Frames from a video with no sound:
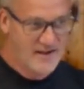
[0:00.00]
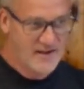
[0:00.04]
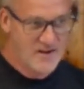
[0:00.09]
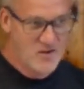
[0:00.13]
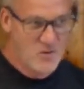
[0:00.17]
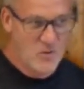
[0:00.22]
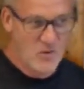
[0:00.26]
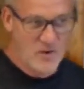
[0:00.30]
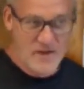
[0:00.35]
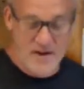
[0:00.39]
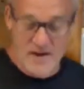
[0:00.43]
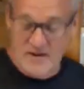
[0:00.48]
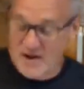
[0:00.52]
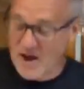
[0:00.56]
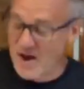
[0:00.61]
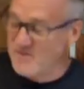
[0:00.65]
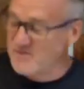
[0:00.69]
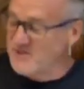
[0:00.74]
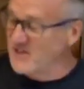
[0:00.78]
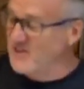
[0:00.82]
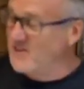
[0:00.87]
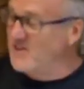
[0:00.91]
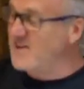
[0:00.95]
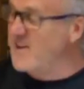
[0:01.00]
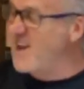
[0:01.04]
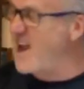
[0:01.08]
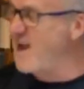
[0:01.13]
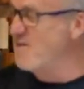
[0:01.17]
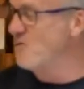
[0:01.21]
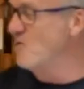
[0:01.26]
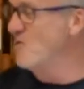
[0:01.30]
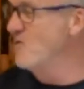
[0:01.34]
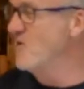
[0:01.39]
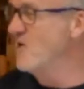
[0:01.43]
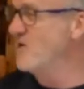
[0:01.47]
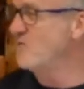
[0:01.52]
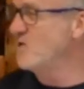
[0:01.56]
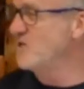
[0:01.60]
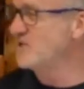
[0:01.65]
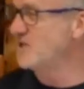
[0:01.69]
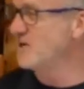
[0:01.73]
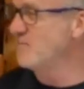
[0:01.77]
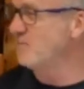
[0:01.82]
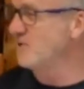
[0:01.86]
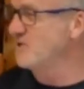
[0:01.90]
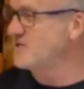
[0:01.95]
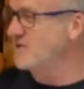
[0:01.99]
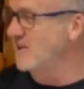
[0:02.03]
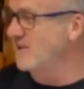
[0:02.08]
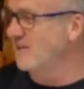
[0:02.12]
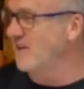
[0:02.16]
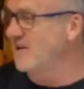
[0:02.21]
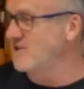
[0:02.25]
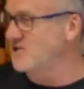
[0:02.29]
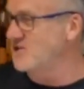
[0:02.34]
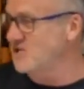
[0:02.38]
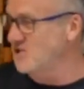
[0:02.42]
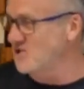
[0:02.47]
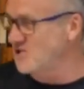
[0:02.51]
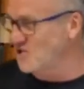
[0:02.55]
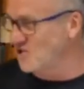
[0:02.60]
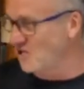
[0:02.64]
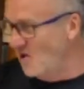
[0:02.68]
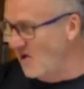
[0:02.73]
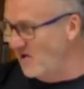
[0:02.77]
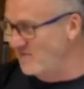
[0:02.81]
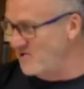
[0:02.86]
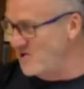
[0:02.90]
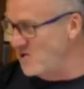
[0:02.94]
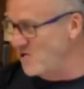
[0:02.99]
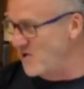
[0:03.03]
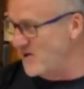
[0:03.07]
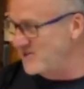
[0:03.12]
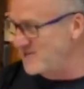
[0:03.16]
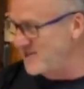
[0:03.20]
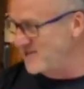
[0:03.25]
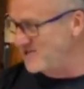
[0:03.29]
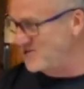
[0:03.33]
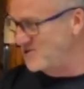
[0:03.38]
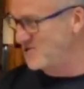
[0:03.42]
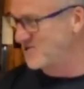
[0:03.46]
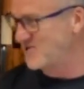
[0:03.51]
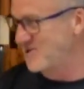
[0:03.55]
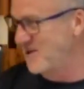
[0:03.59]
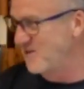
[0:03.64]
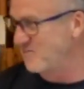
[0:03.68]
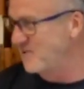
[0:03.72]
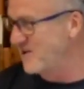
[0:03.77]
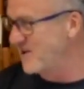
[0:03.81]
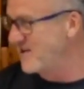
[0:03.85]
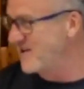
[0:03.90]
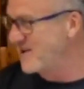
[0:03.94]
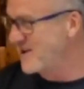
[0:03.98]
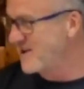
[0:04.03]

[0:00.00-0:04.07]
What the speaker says: when they come to the neighborhood, we simply say, let us just love you and teach you something.